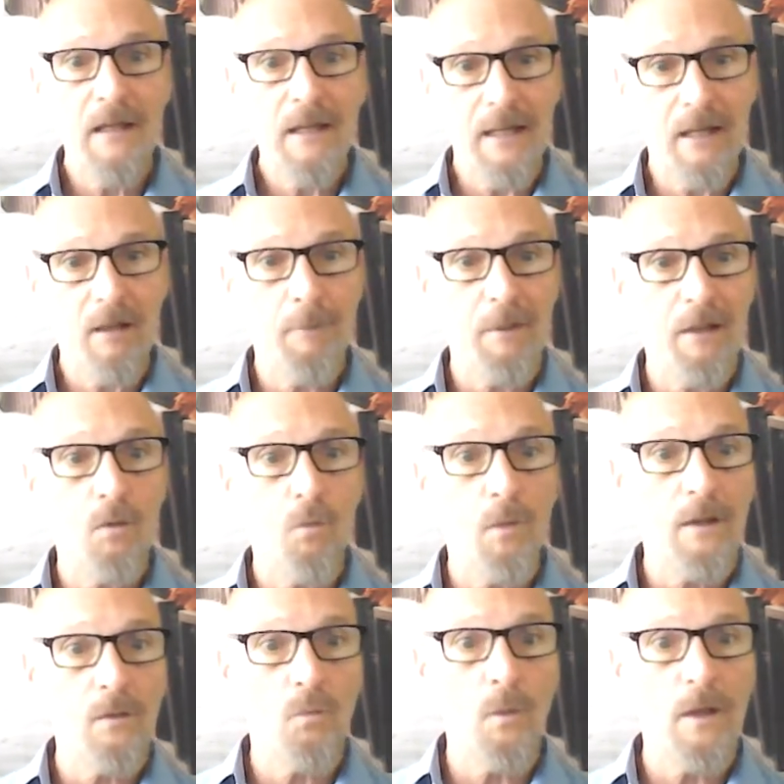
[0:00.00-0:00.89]
it'll be a
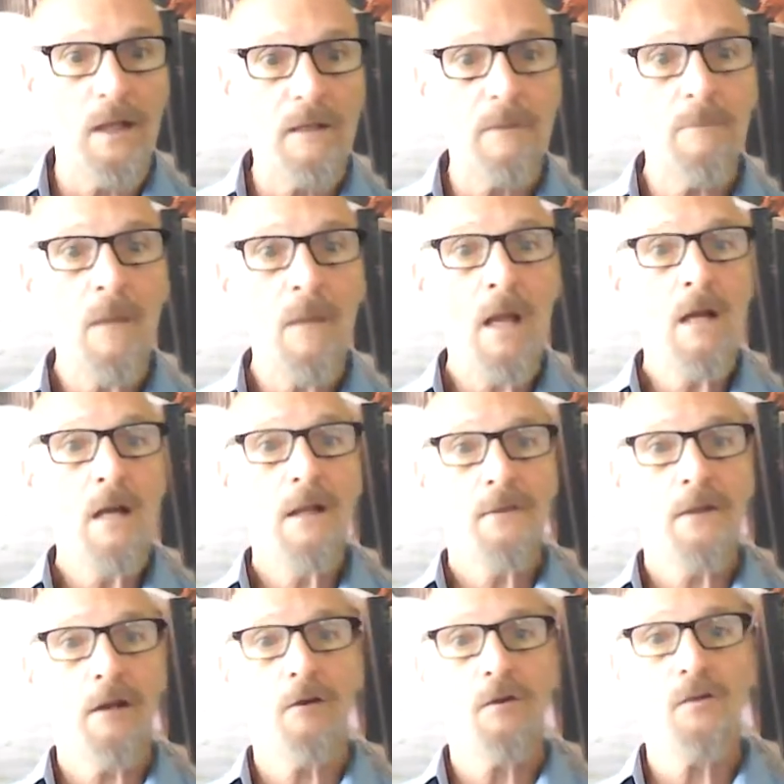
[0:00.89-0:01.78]
win win.
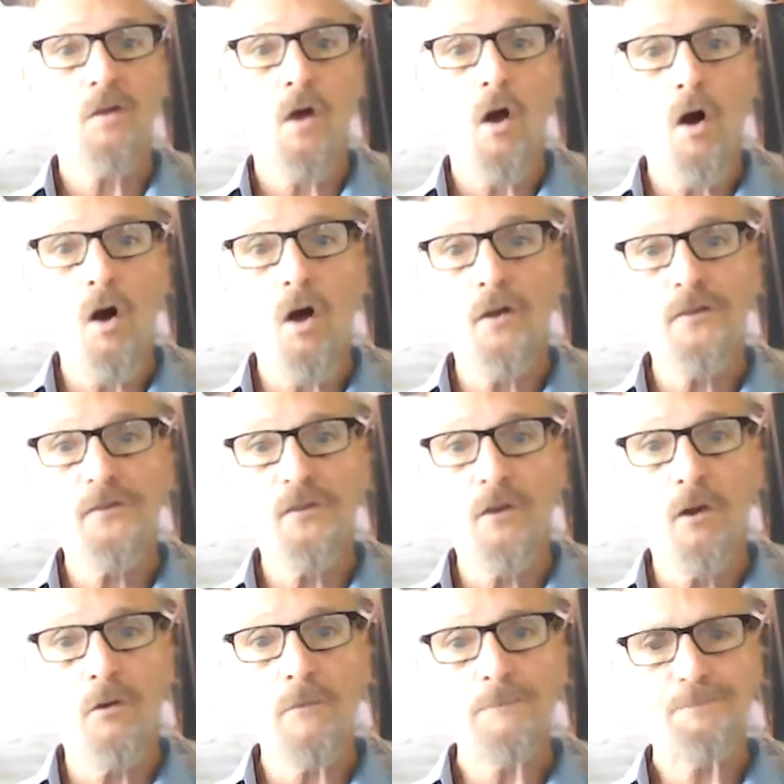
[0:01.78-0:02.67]
There is
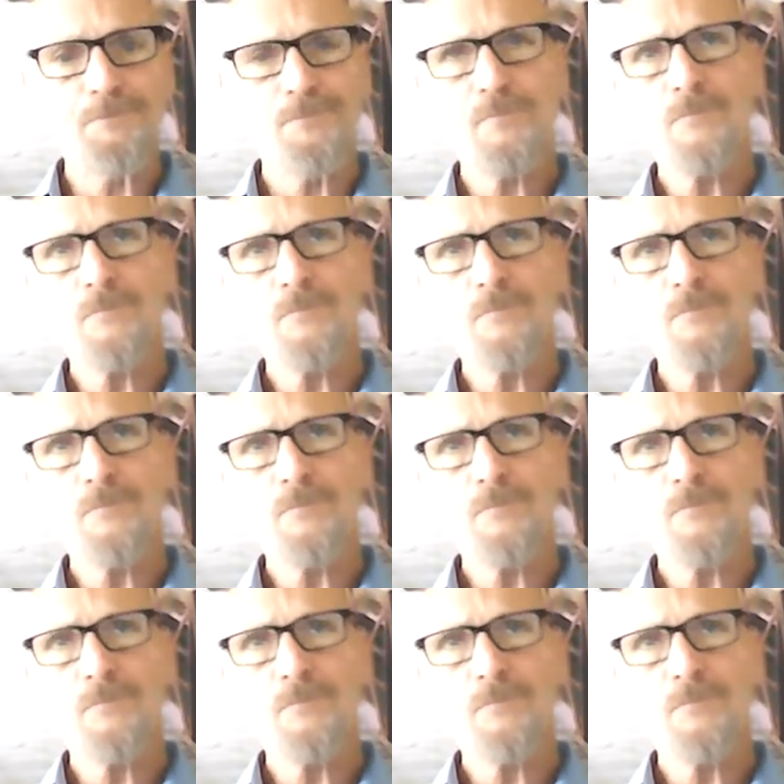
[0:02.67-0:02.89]
also